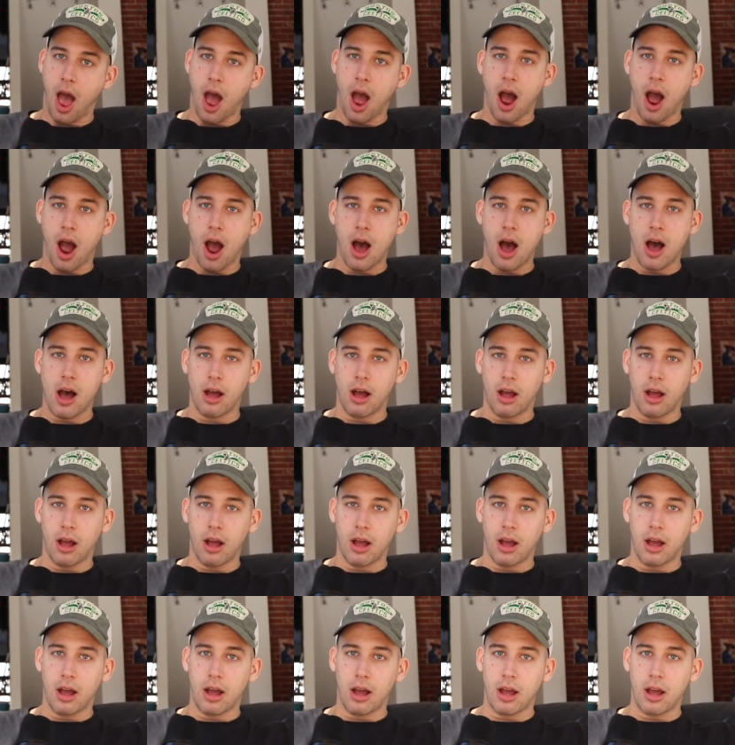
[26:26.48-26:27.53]

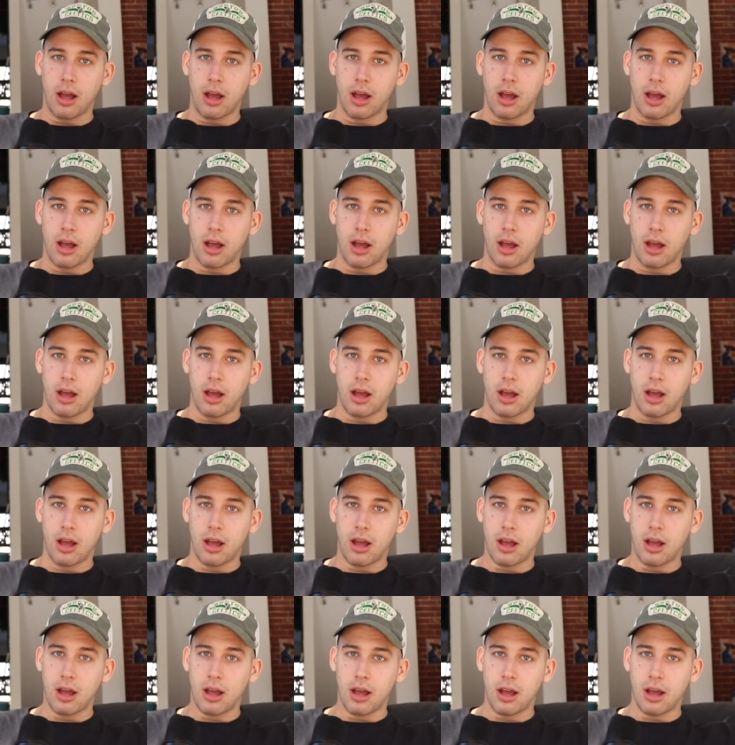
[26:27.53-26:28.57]

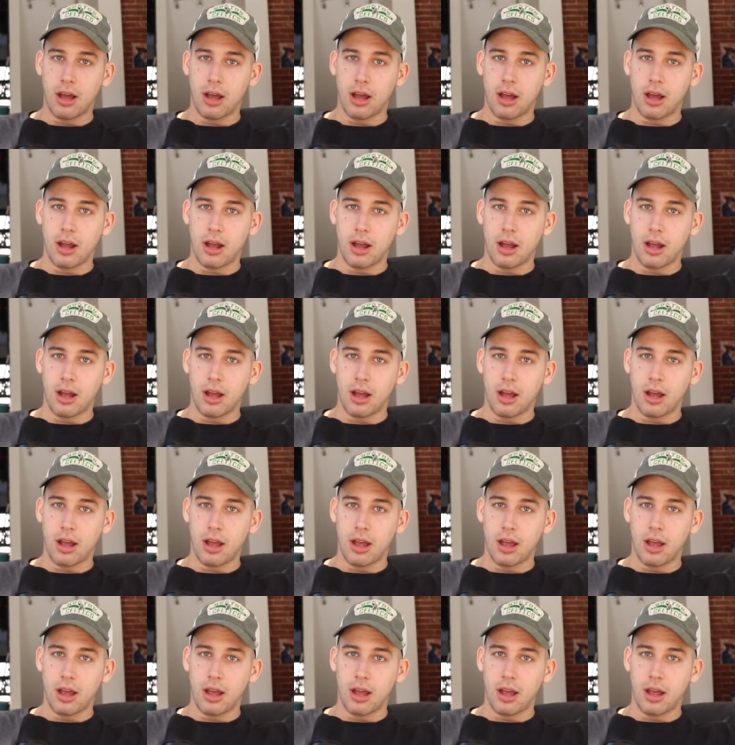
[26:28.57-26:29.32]
(silence)